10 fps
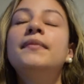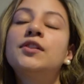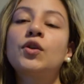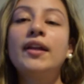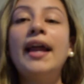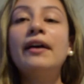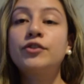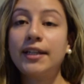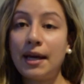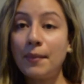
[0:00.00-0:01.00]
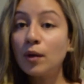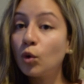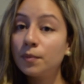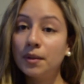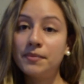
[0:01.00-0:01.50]
So then after I get my
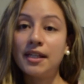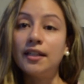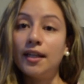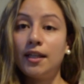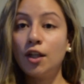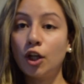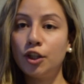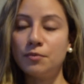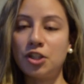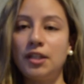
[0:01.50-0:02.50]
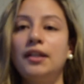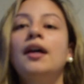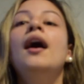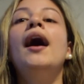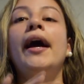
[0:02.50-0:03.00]
warm-up done in any cardio machine,
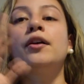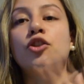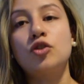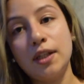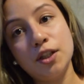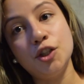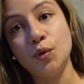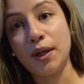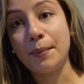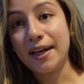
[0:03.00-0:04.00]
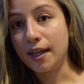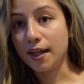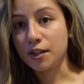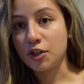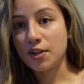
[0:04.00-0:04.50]
I go straight to doing my HIIT
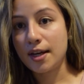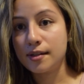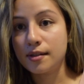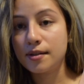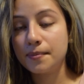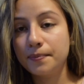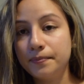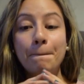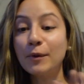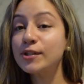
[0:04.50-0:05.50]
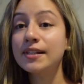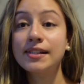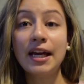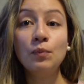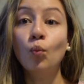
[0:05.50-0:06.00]
exercises. Most of the
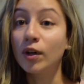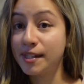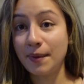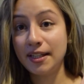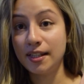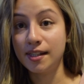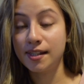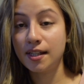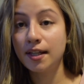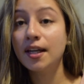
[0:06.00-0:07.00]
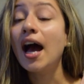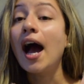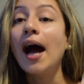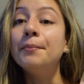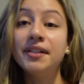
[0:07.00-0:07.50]
time, once my HIIT is done,
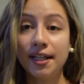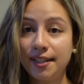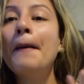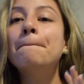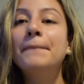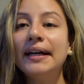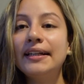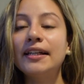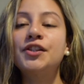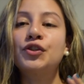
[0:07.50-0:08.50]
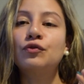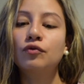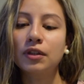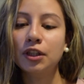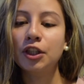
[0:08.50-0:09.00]
I'm dying. But it's a
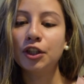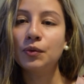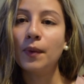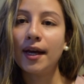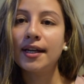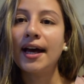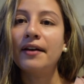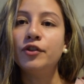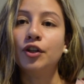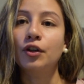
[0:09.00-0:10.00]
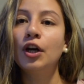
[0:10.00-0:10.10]
really good way to have your